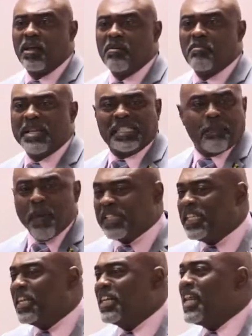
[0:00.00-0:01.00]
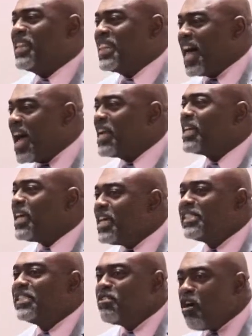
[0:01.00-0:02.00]
Mr. President, that
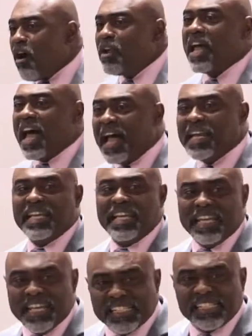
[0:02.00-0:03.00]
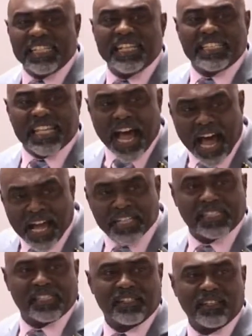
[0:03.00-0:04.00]
is not an easy
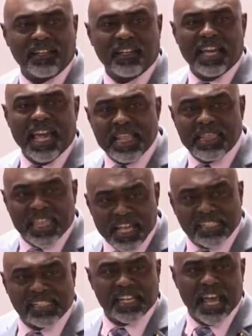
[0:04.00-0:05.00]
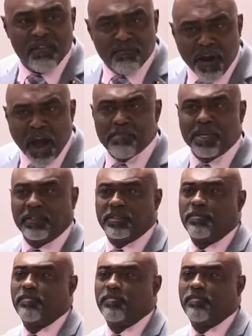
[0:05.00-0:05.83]
task in this environment.